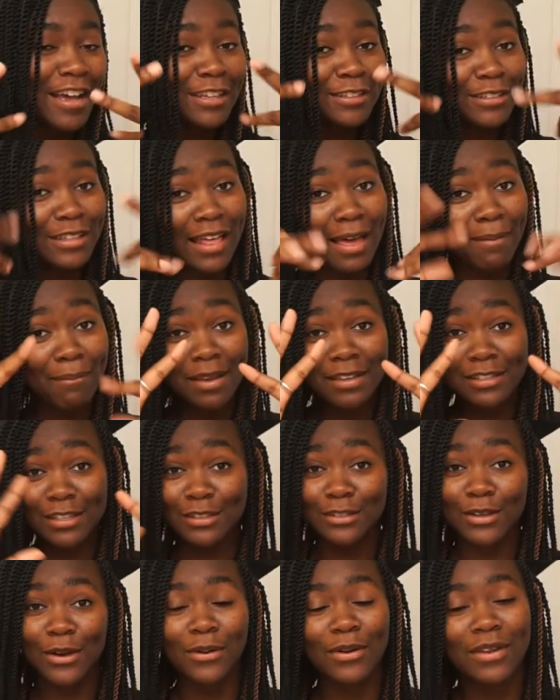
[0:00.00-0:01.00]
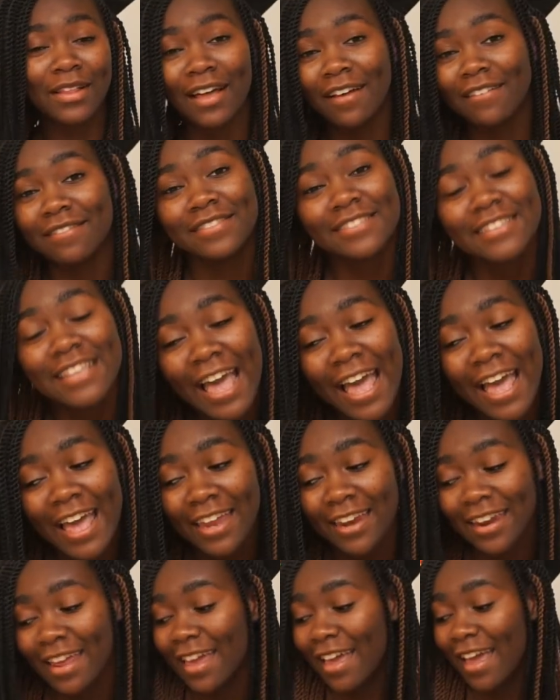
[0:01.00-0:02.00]
So that makes a total of
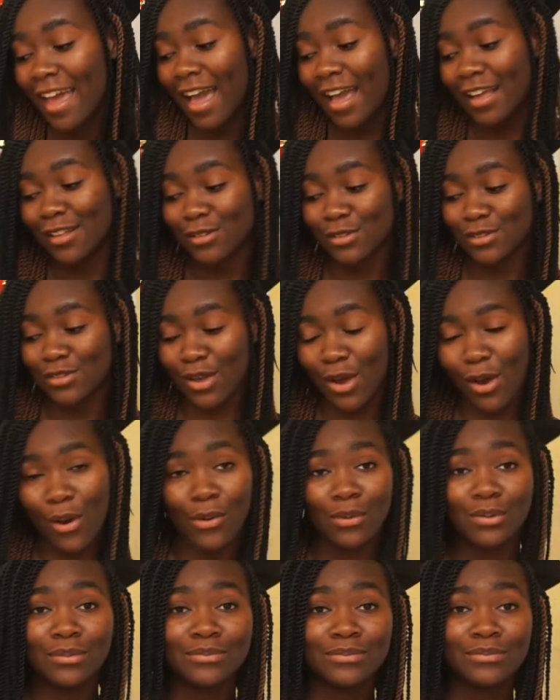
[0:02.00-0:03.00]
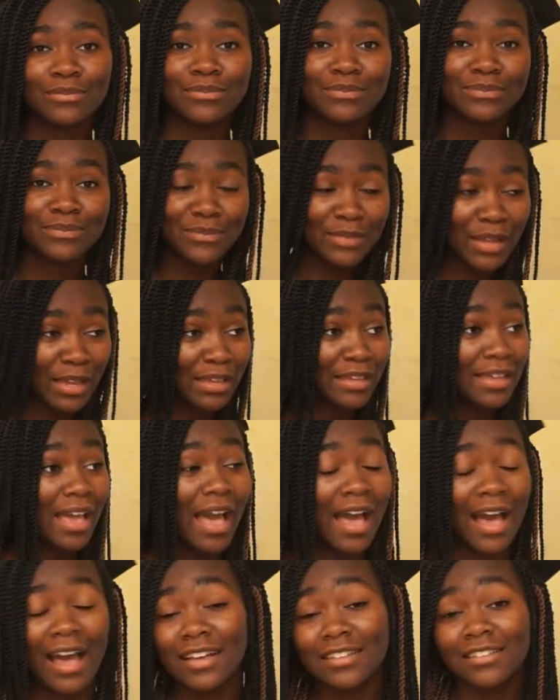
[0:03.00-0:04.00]
10. And so,
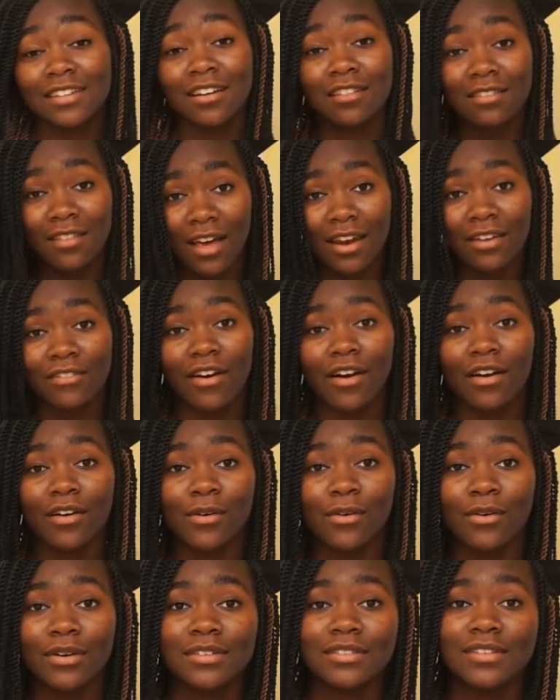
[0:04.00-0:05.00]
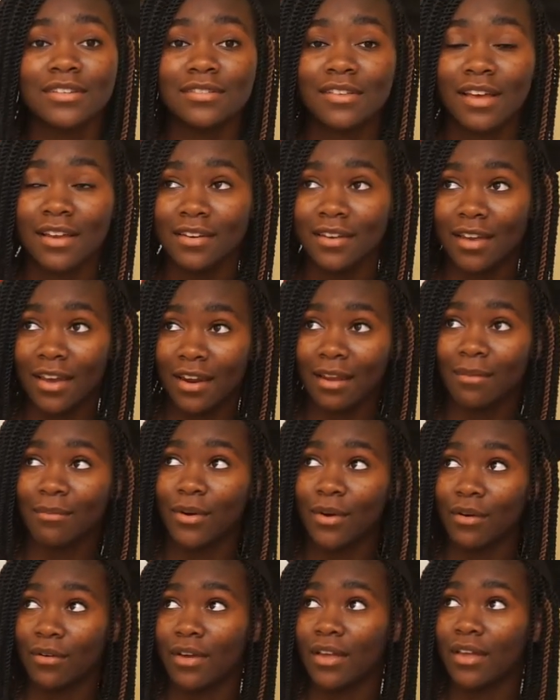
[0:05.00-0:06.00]
yeah, I did a lot of art courses, and yet I'm
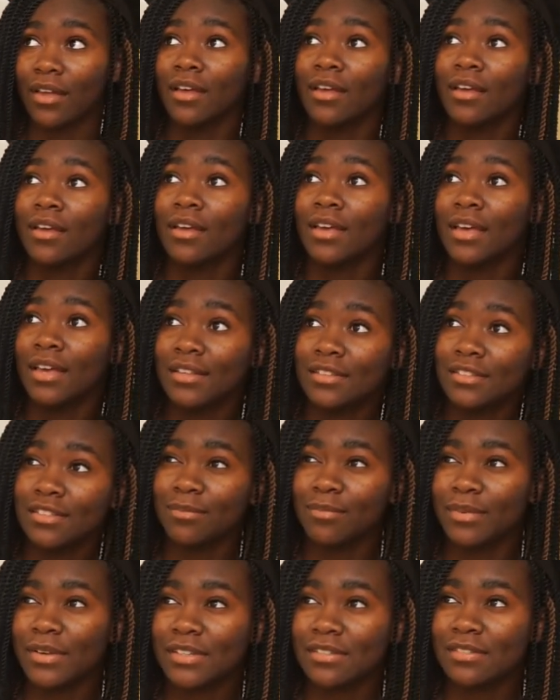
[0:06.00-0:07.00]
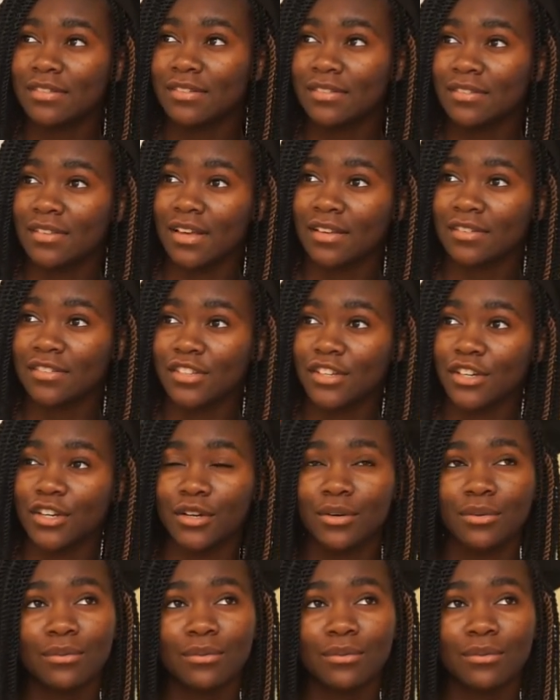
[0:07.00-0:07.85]
going into business next year,